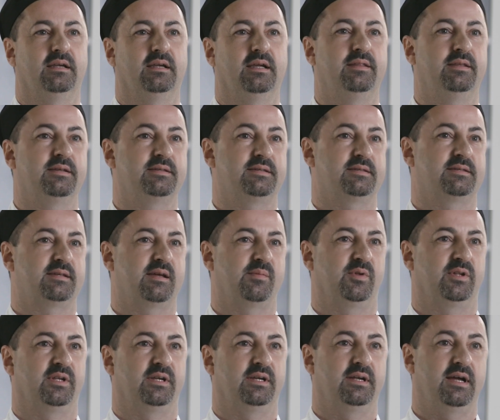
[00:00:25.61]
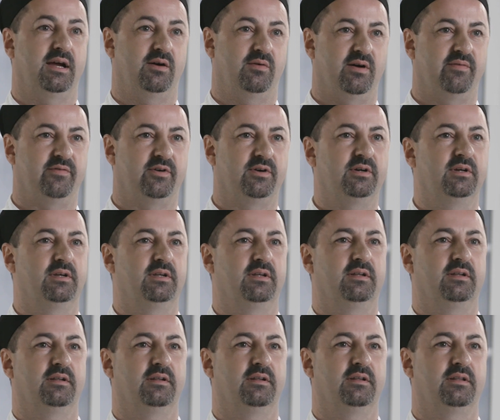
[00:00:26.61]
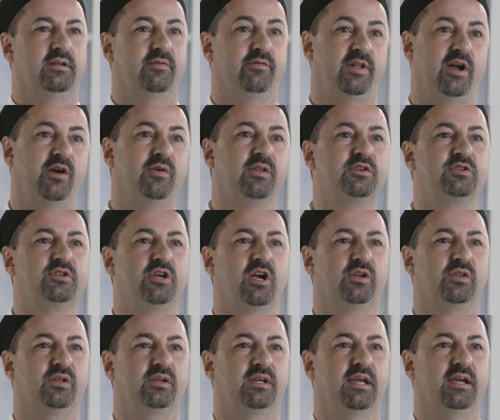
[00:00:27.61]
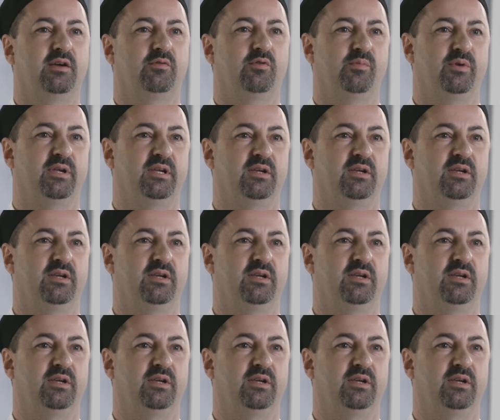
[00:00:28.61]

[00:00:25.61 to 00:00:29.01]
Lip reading: In this assembly, however, the flourless chocolate cake will be